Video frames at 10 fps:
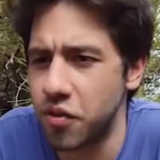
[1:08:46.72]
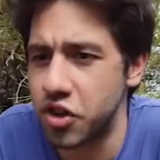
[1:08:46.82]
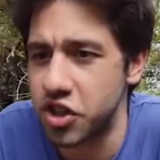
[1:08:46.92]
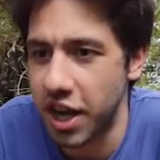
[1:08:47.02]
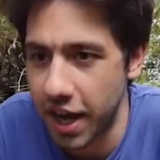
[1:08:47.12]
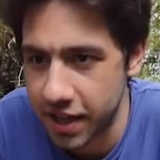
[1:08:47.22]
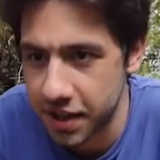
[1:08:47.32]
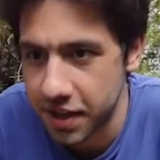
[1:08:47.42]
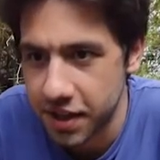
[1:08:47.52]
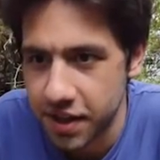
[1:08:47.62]
of your
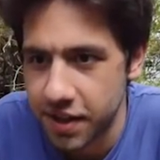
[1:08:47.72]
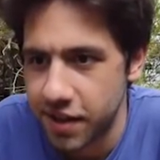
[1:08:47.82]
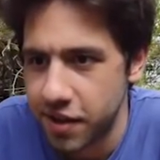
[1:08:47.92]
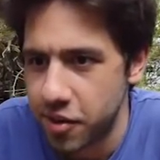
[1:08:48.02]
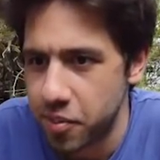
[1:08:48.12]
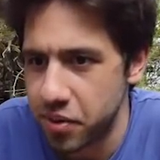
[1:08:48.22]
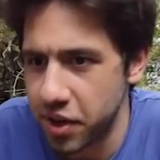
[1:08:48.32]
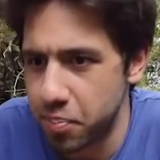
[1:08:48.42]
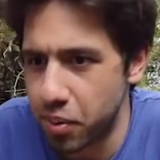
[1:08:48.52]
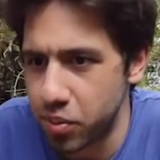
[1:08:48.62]
deck.
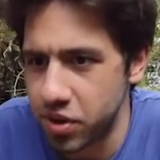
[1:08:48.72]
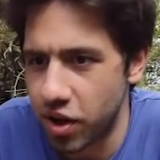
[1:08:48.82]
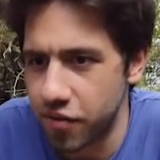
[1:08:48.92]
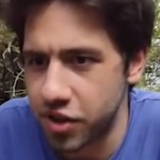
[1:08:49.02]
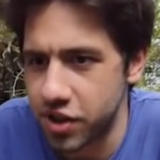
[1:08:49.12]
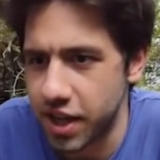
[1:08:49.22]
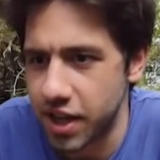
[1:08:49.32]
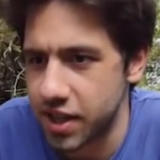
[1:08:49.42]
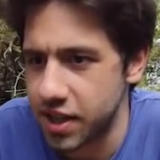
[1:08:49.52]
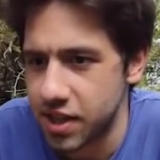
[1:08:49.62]
Play a boat of your
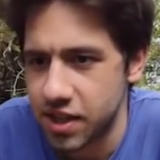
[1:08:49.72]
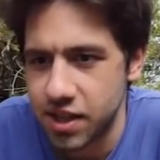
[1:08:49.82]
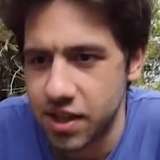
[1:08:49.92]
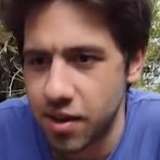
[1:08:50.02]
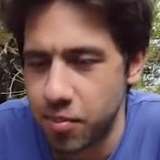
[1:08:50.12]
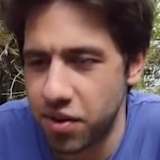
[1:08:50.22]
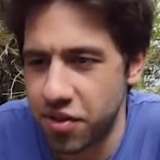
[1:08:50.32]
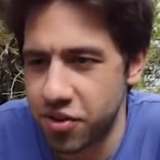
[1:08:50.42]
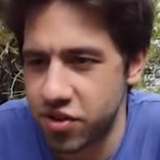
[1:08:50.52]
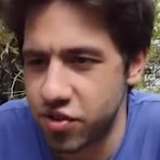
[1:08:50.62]
deck.
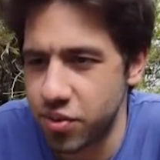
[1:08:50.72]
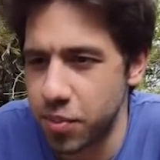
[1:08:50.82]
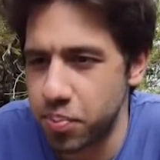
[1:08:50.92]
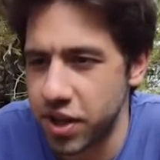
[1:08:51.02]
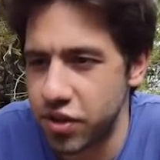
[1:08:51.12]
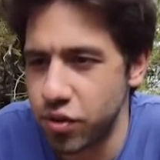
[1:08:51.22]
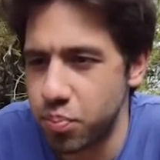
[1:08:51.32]
Bloodthirst 3. Play 2